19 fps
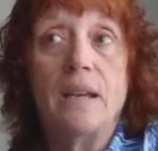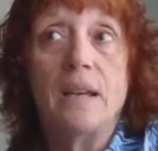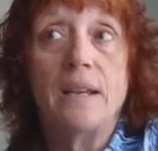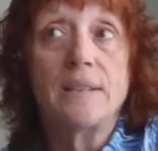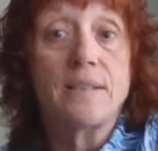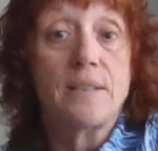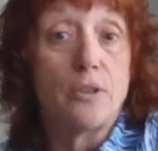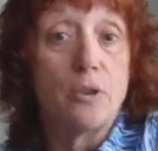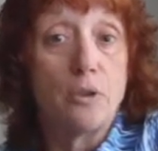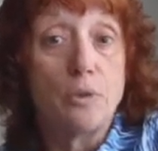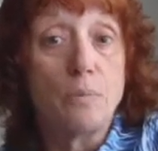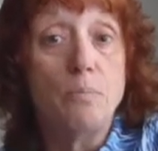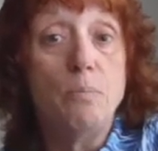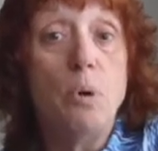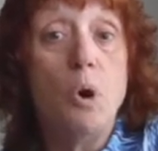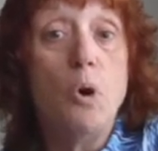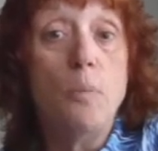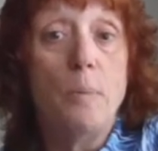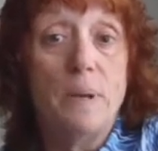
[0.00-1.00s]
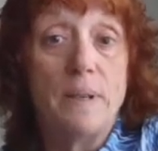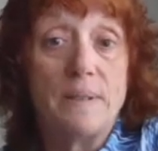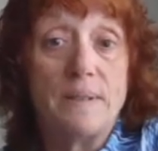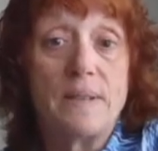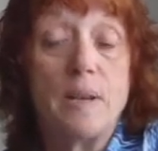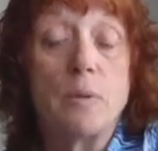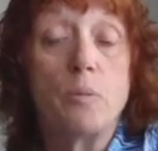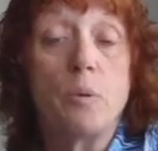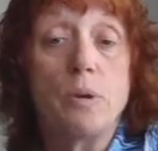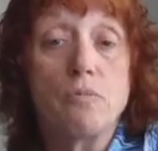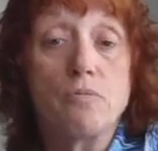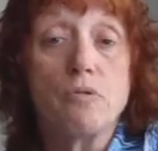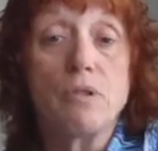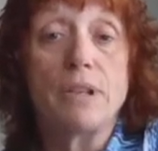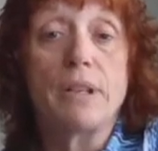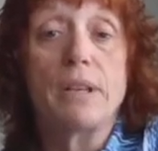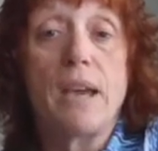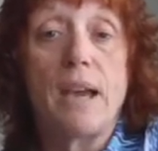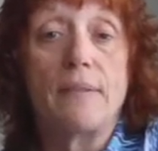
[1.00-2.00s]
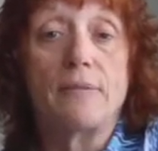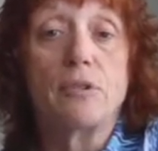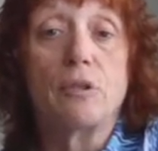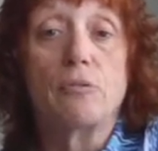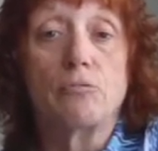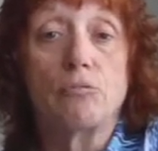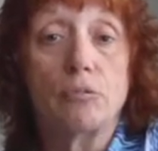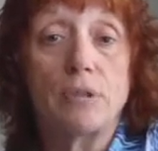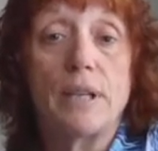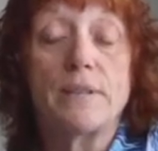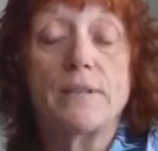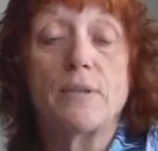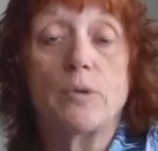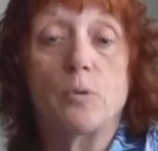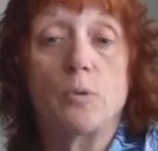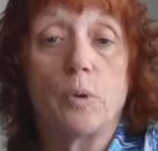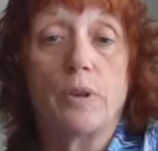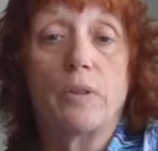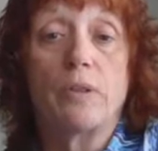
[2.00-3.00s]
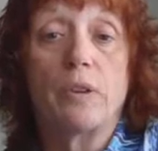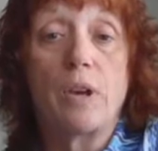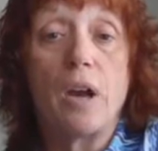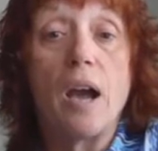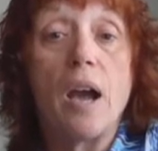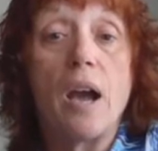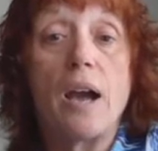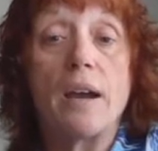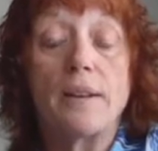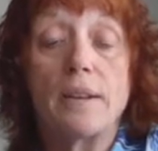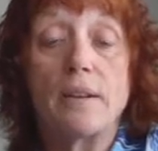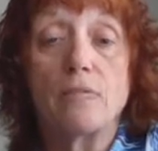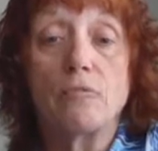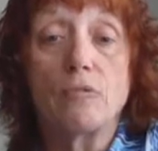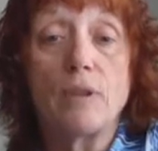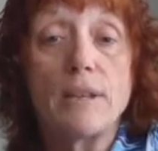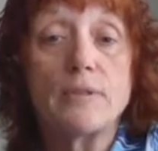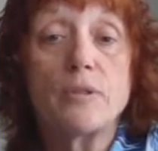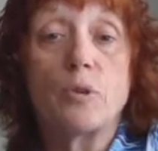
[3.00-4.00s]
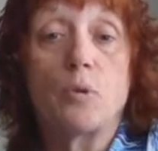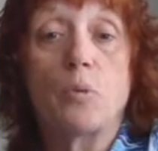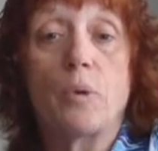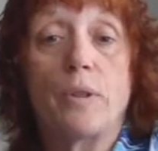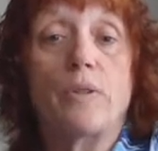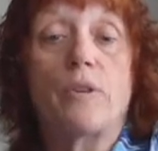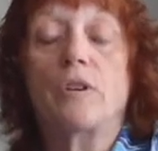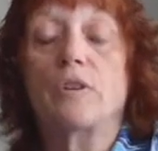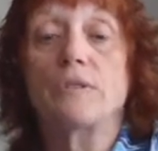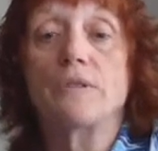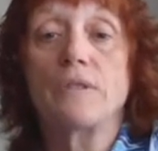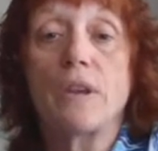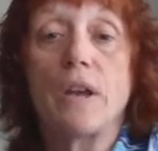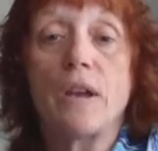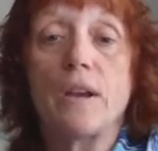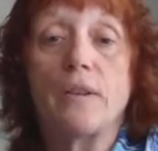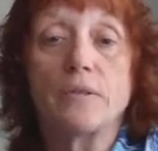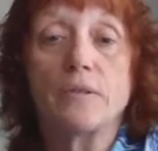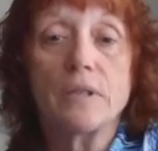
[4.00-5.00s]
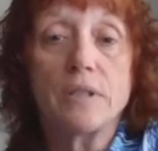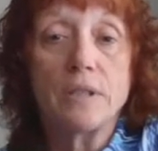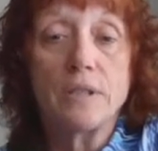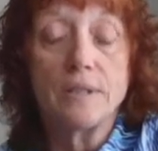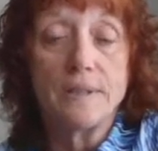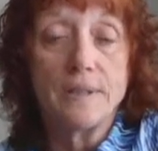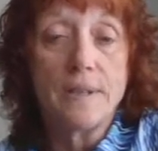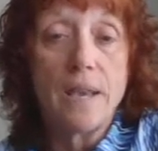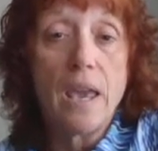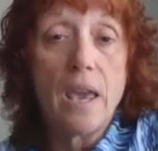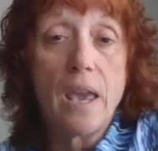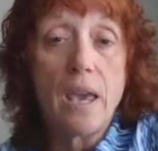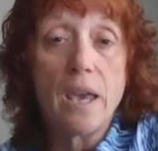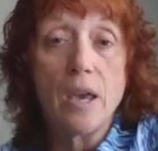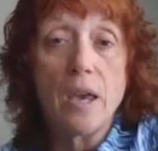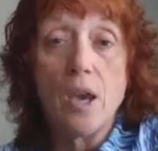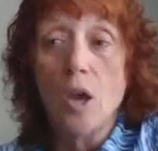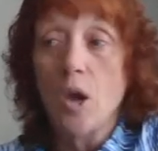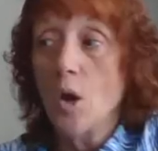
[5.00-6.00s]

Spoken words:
it's those moments that we really have to wrestle with God and wrestle with ourselves to say,